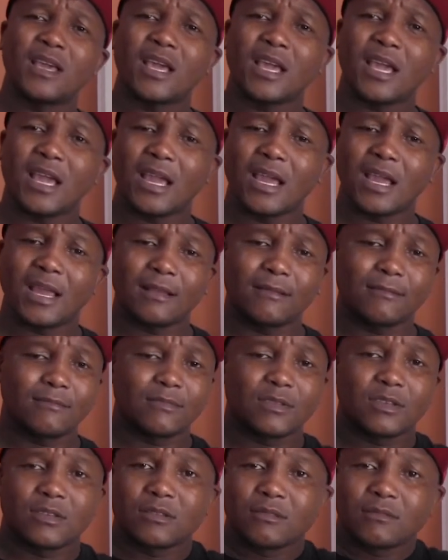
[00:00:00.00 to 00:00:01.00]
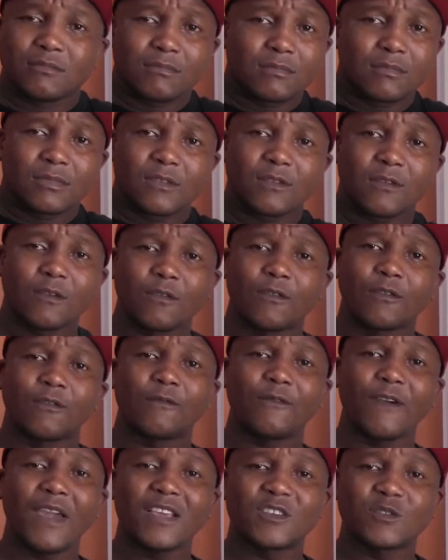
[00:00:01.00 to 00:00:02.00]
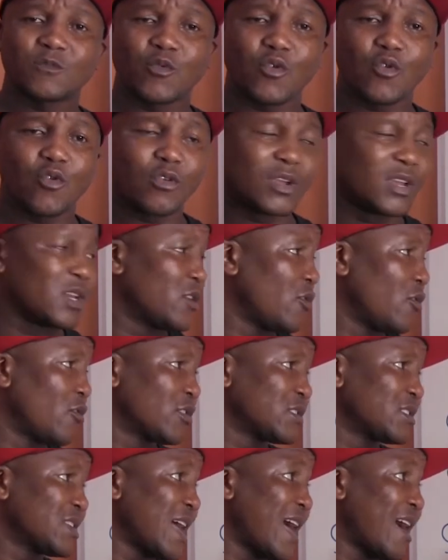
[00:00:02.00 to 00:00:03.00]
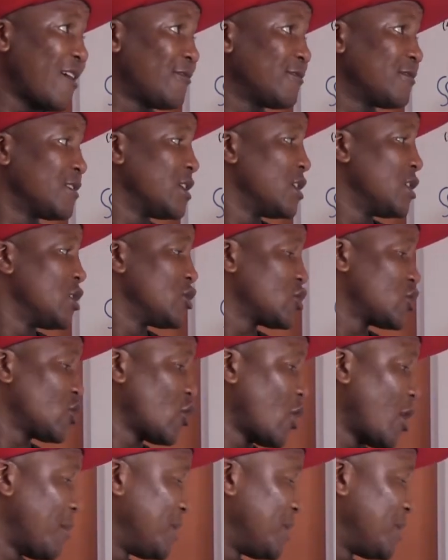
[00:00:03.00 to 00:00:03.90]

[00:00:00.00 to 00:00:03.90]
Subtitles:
and Facebook and all the stuff. So I